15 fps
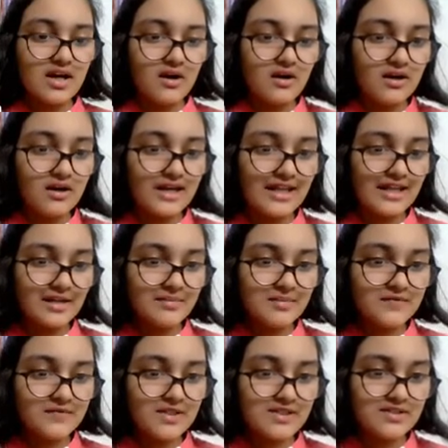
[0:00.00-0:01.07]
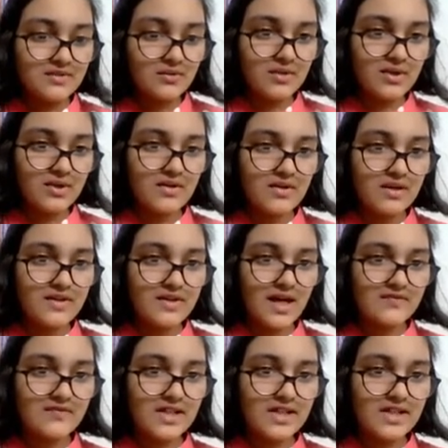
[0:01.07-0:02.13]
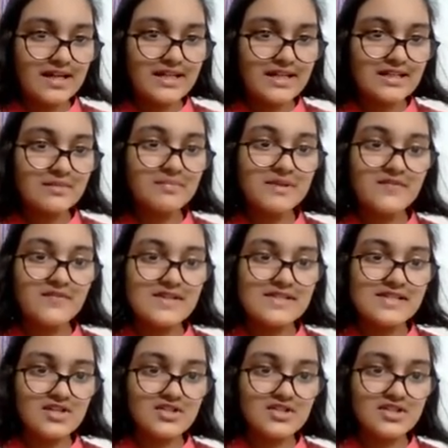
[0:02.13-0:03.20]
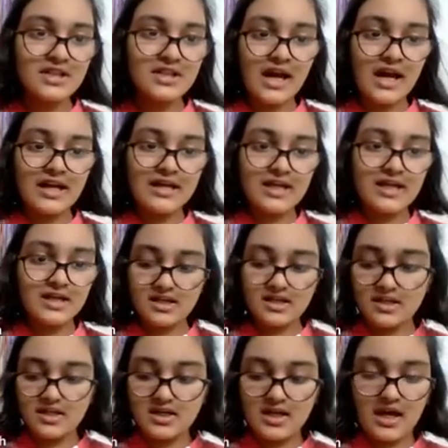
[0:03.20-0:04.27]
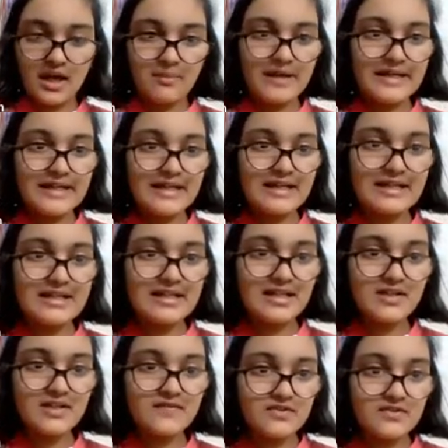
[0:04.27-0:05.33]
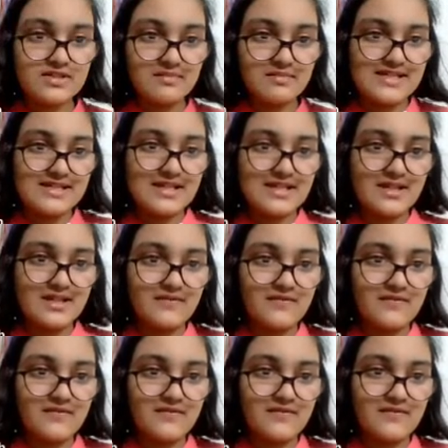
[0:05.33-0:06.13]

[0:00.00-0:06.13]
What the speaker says: Can I remove this code? We have done that in the previous session and I'm getting a little confused myself.